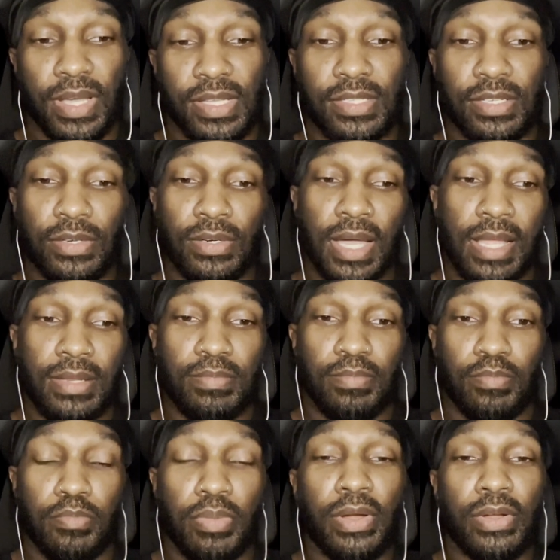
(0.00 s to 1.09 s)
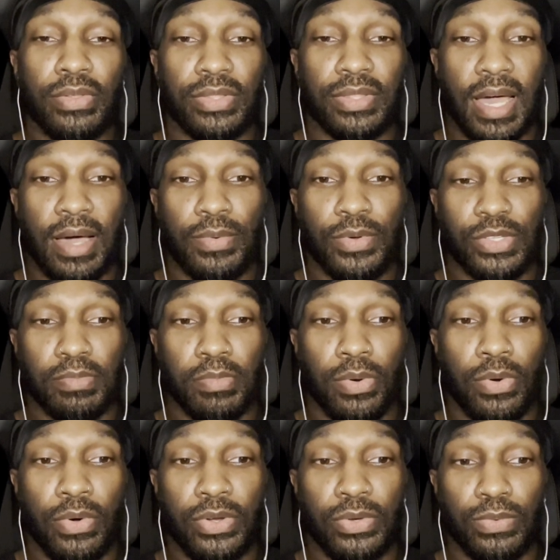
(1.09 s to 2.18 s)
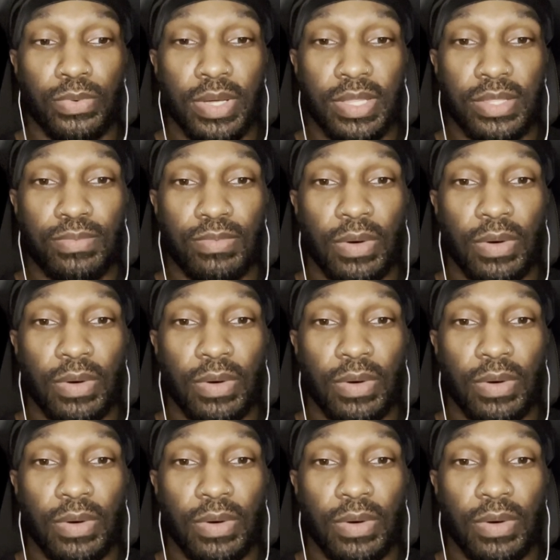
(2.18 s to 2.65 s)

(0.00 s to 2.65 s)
So at birth, I was born with